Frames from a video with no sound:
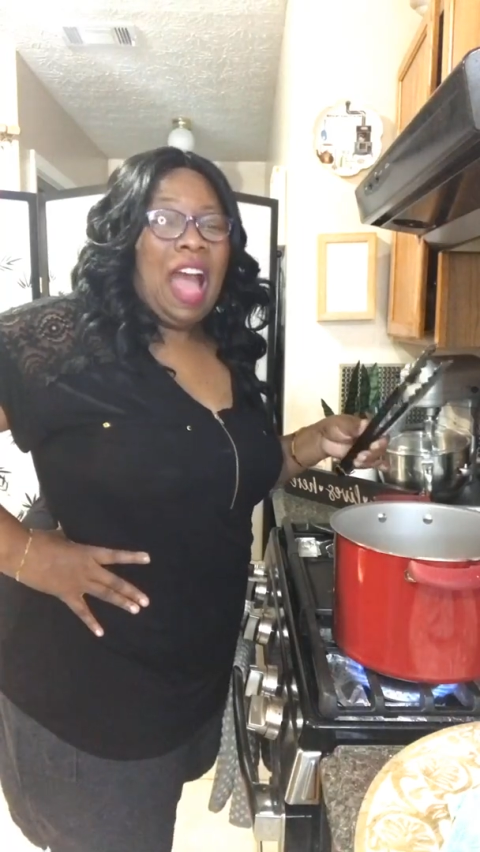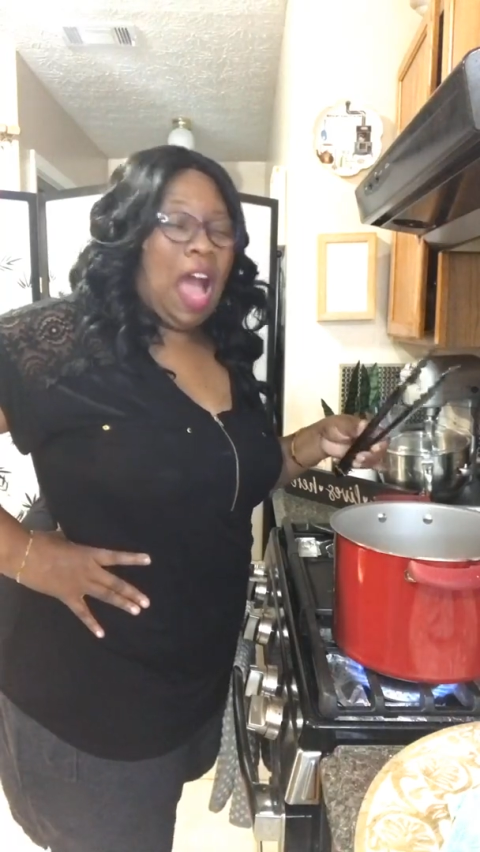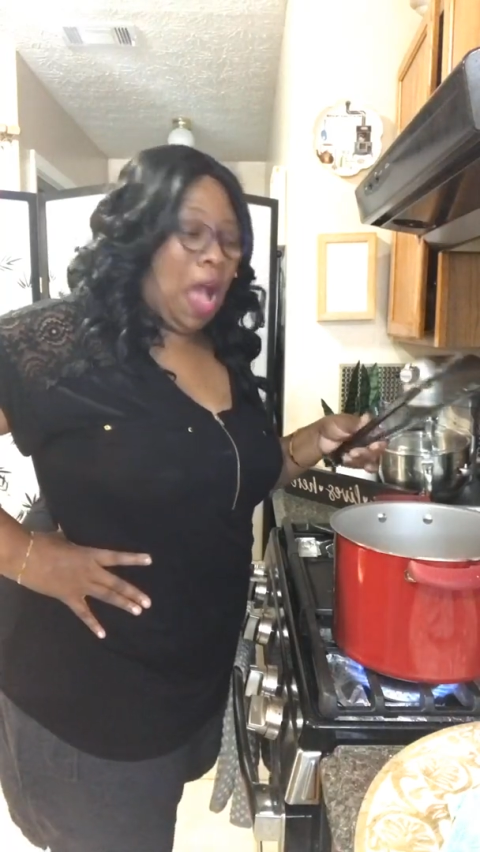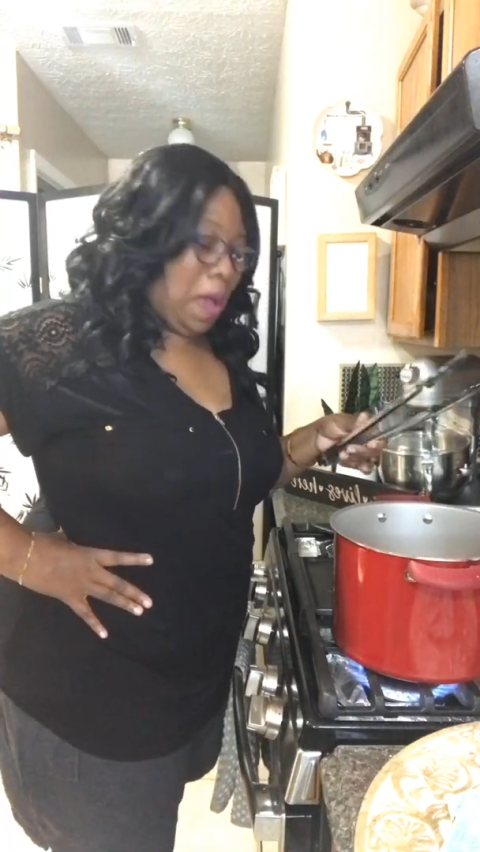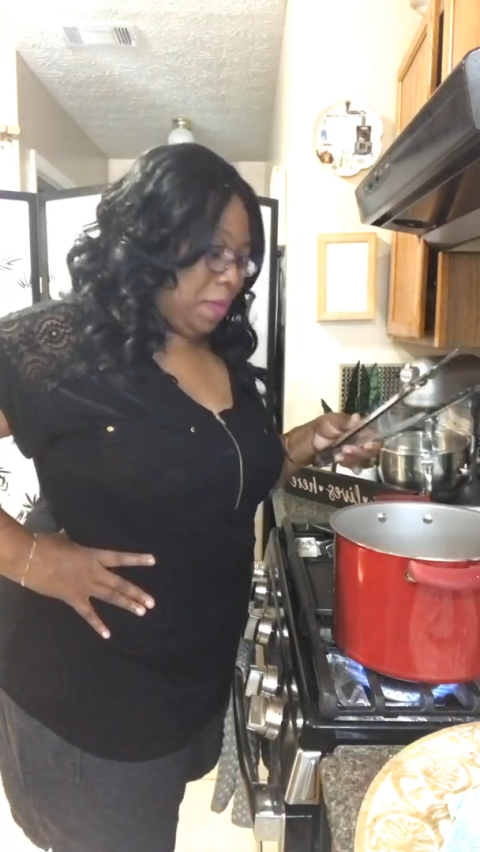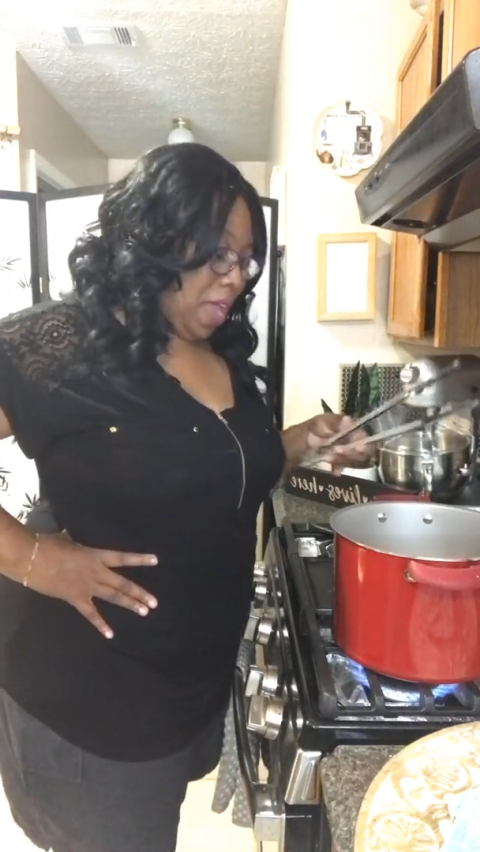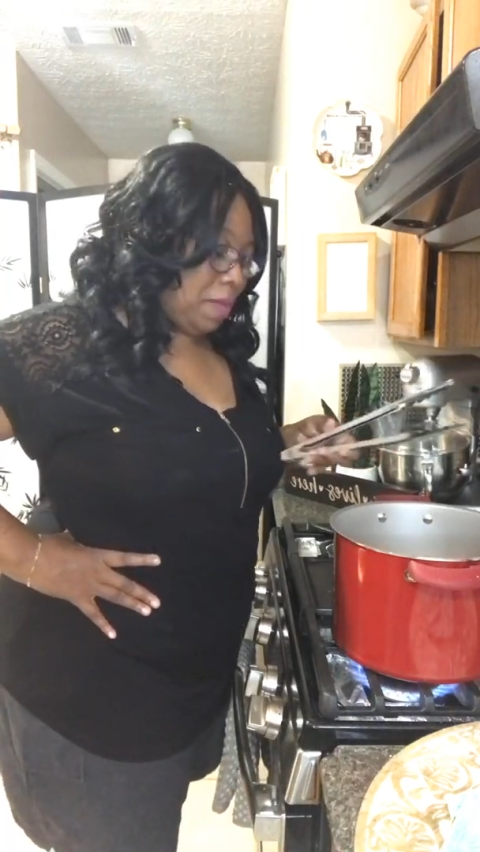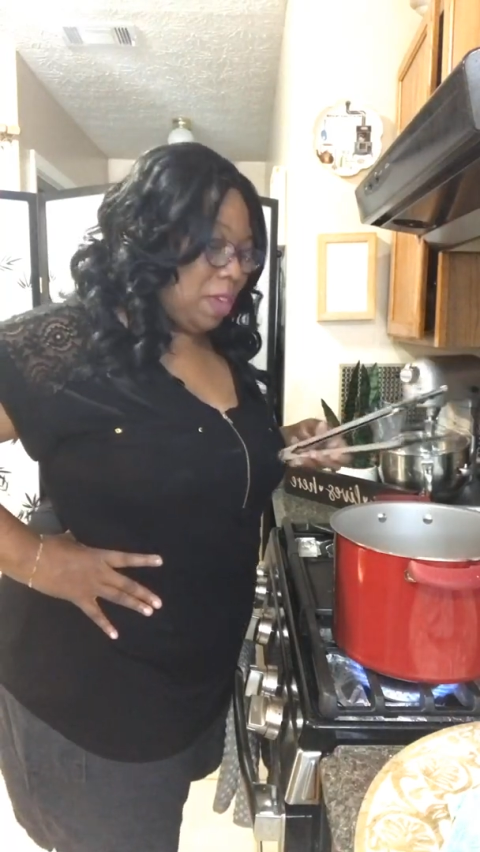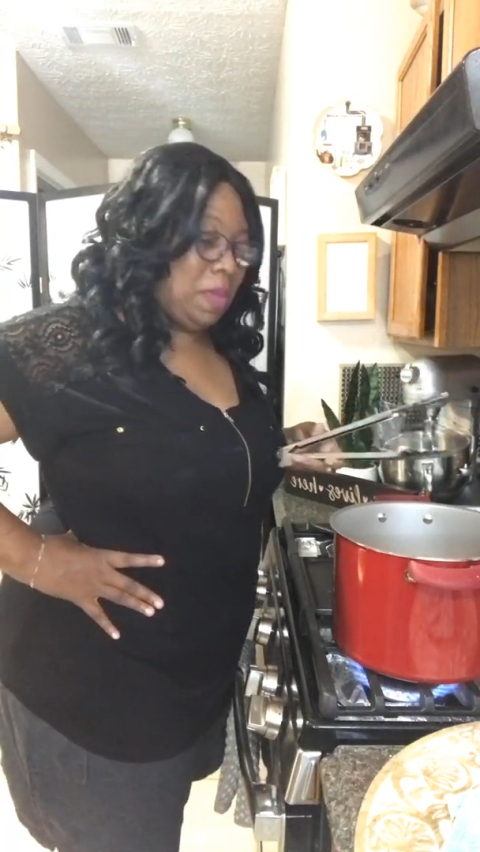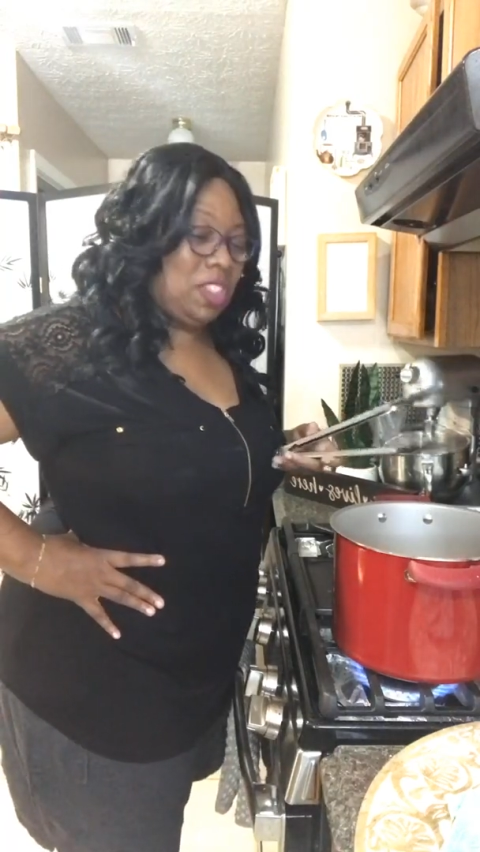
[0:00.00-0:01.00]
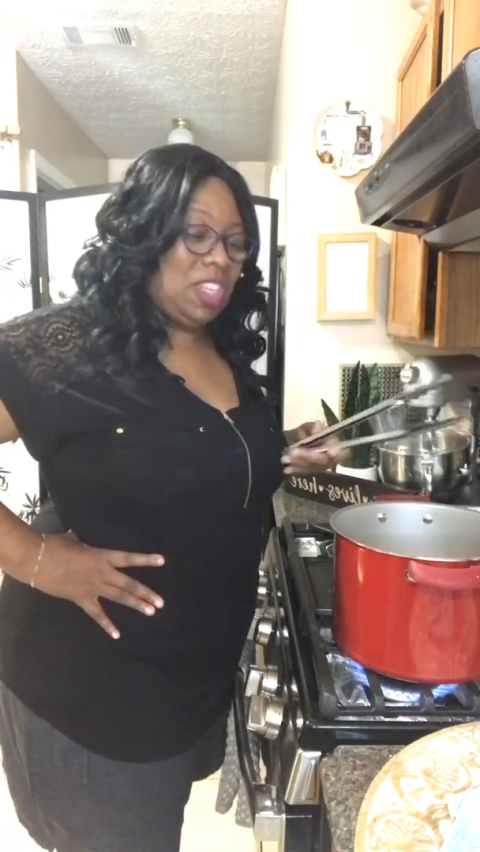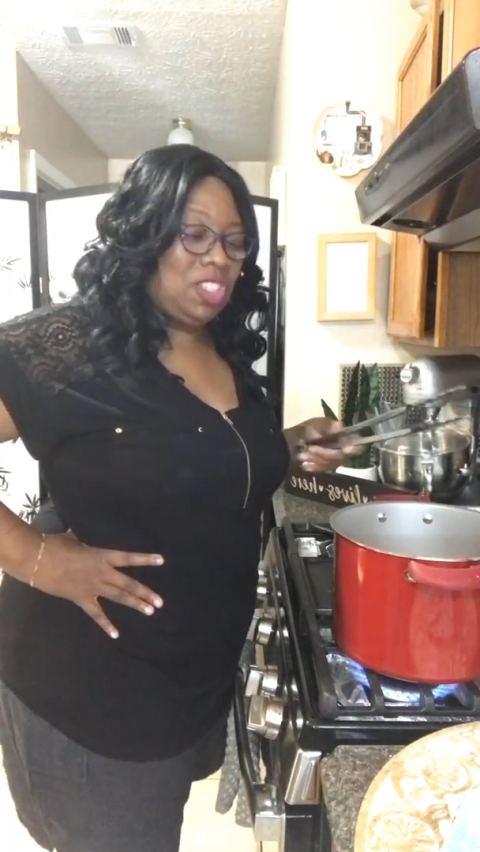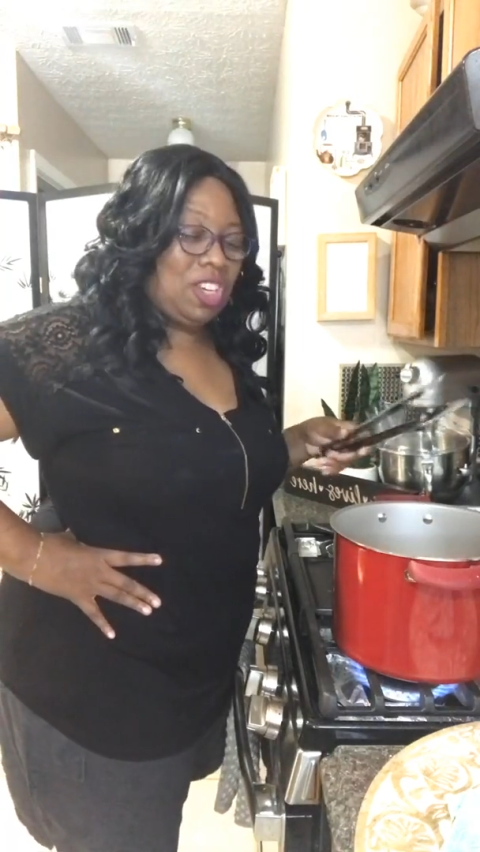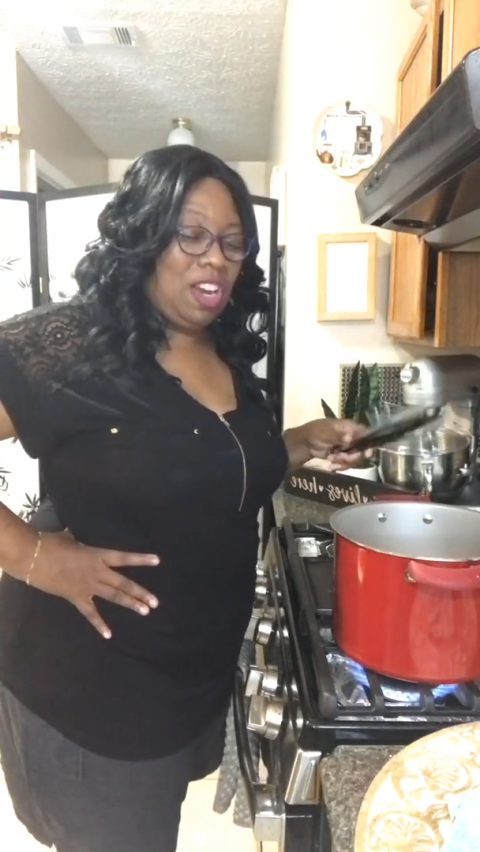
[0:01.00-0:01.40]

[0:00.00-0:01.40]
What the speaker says: I'm going to be teaching